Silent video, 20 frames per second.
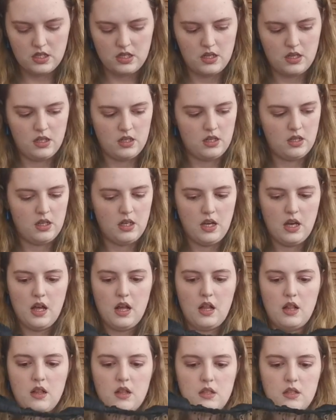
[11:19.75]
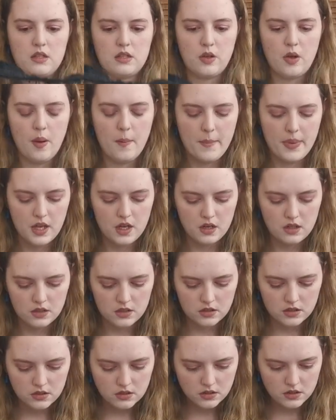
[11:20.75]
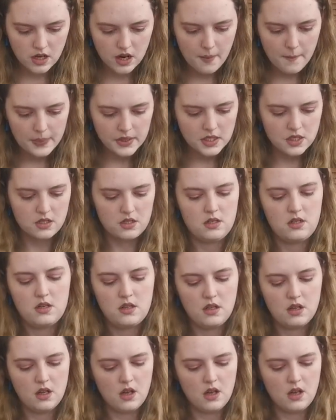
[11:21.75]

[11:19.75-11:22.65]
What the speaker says: this gal is a bit ripped.